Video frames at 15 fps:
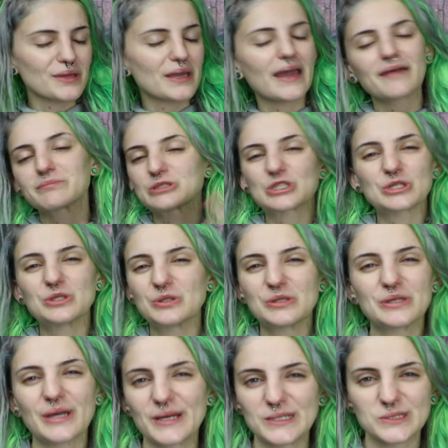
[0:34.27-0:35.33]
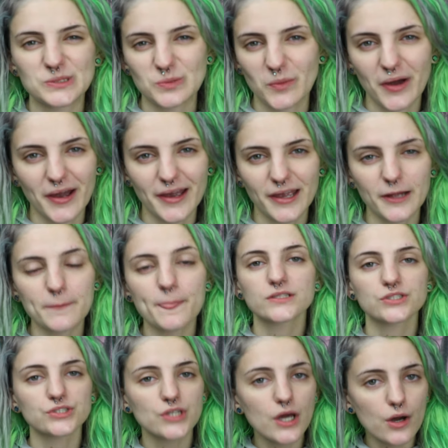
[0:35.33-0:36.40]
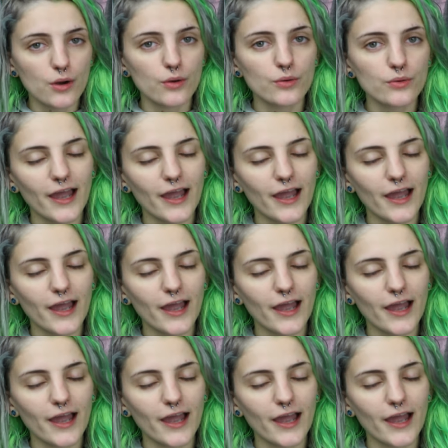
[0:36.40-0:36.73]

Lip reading: I'm sure you can guess why. So,